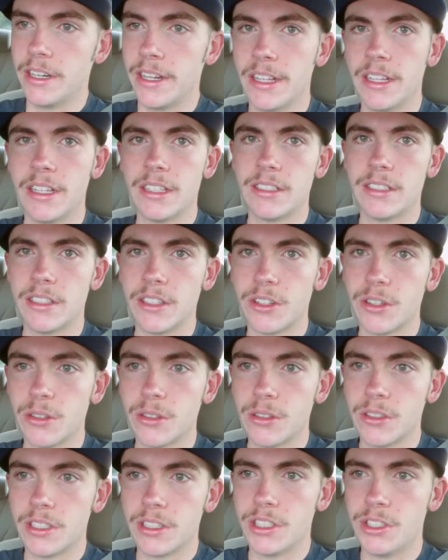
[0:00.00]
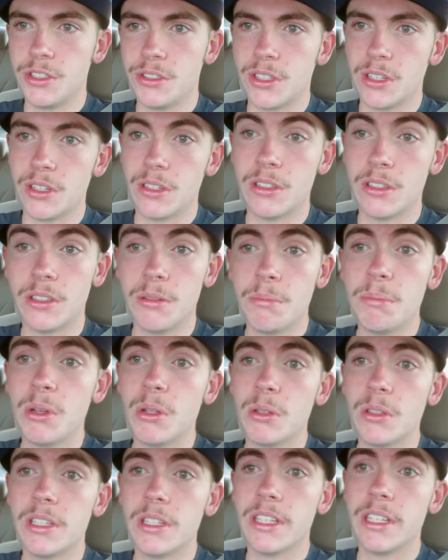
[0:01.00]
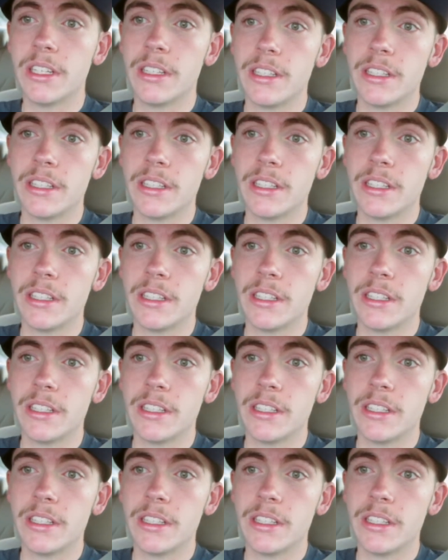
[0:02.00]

Nella's the girl that you saw in the bowling